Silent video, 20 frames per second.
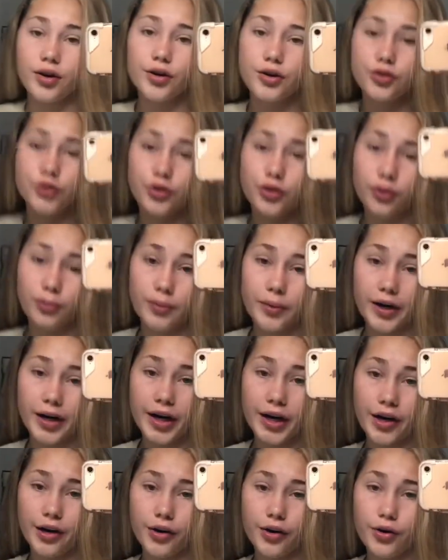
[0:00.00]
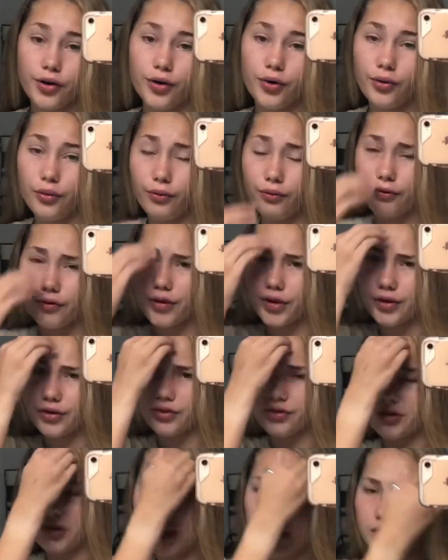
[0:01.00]
superhero
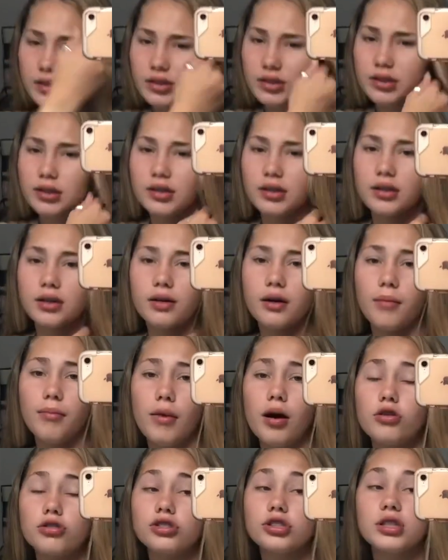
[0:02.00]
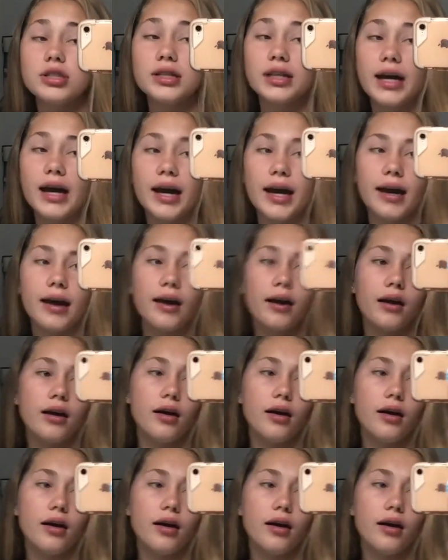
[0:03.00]
versus emotion day,